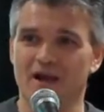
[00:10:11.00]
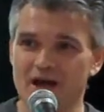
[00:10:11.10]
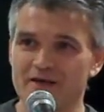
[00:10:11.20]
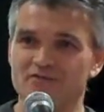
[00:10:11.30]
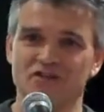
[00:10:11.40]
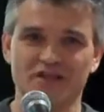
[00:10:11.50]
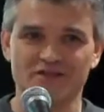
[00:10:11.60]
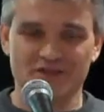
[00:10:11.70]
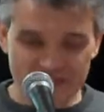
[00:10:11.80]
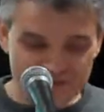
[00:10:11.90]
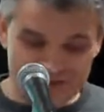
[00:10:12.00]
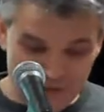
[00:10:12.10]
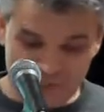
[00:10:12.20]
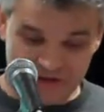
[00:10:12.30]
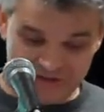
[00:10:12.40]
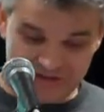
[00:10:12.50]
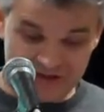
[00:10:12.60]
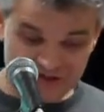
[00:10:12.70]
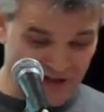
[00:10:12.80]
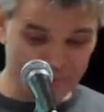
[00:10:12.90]
Lives gets interrupted,
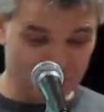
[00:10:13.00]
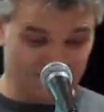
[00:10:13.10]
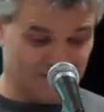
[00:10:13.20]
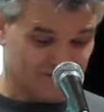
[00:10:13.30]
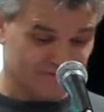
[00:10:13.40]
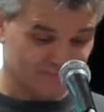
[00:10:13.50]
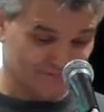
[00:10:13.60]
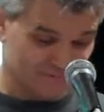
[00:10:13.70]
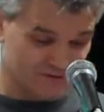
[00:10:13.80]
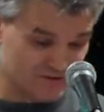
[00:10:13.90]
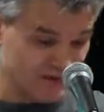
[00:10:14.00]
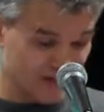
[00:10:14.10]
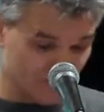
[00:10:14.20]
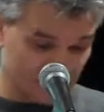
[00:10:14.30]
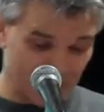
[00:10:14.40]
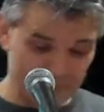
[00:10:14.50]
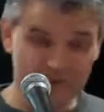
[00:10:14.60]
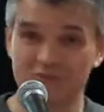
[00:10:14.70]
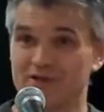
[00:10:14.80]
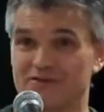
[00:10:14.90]
disrupted. This is like what
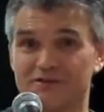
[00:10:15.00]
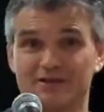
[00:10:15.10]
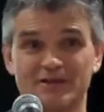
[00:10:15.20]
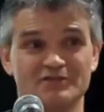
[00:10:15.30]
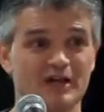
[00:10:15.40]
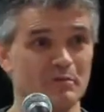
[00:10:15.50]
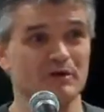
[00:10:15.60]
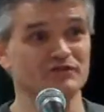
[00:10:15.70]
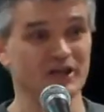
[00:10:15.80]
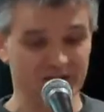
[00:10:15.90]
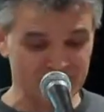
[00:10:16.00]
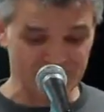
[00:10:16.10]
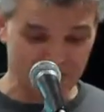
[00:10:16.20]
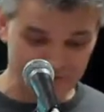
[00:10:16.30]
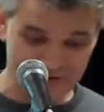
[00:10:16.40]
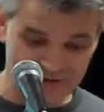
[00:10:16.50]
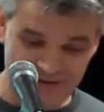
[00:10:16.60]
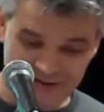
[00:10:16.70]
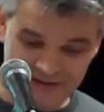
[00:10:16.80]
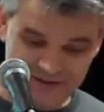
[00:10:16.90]
happened with uh, Simon of Cyrenia. We
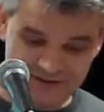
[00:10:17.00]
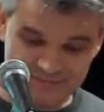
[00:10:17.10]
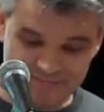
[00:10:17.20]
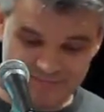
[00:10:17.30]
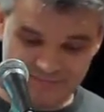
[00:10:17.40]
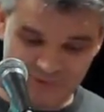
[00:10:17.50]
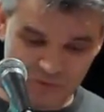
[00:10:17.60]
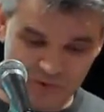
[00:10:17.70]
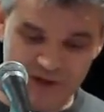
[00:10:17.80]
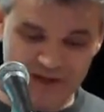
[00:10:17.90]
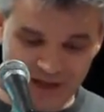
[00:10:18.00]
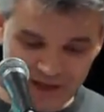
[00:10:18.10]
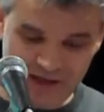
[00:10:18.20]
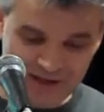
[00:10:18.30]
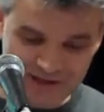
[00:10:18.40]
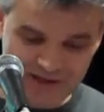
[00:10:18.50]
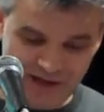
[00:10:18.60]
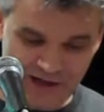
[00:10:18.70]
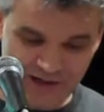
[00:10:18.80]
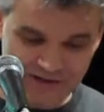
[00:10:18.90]
think like, what an unlucky
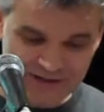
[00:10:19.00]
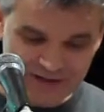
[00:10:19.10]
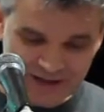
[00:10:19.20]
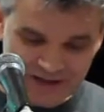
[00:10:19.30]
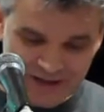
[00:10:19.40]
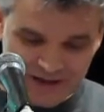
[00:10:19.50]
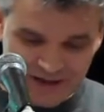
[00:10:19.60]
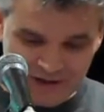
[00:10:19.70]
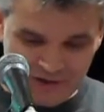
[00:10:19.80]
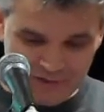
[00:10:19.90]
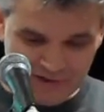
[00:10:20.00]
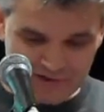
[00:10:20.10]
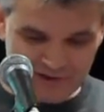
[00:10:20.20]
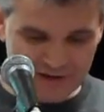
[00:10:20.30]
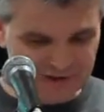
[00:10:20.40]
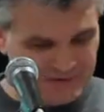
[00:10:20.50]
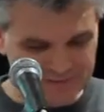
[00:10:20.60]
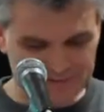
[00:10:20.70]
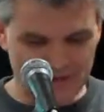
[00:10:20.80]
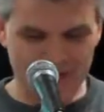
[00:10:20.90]
guy. We could think,
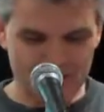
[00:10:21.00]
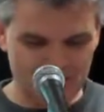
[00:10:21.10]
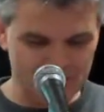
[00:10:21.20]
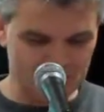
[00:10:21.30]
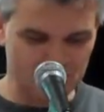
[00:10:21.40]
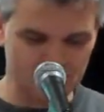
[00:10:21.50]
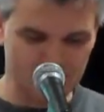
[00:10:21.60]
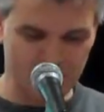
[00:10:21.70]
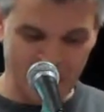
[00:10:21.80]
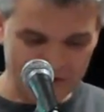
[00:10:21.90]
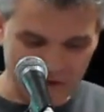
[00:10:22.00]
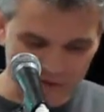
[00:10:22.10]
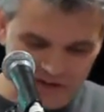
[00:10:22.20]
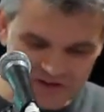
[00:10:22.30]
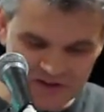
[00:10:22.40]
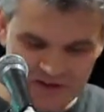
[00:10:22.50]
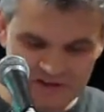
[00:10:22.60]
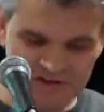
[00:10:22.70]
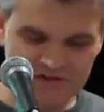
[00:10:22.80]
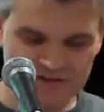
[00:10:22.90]
unlucky, bad
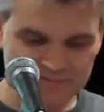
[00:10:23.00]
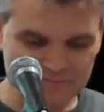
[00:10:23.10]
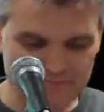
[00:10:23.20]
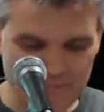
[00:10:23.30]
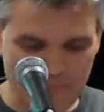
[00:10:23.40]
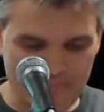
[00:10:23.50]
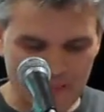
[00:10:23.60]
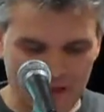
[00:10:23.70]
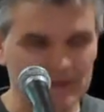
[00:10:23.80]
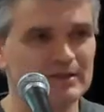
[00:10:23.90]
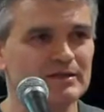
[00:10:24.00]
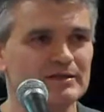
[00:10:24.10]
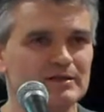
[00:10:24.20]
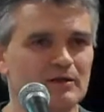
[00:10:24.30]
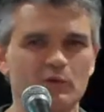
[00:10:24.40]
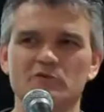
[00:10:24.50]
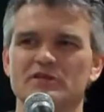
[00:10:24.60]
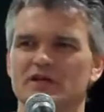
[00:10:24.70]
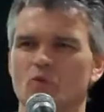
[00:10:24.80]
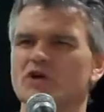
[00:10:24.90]
coincidence. What do
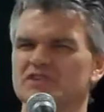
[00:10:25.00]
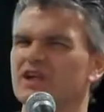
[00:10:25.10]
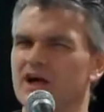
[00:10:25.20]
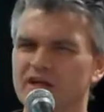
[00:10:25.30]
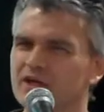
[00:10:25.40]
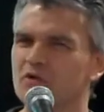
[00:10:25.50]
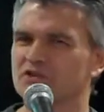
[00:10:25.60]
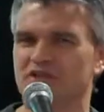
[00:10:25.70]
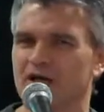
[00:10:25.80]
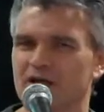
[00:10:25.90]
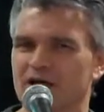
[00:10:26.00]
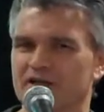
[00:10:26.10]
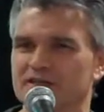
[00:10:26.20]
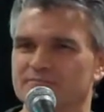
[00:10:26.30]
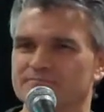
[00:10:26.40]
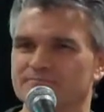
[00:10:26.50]
you think? Was he lucky or was he unlucky?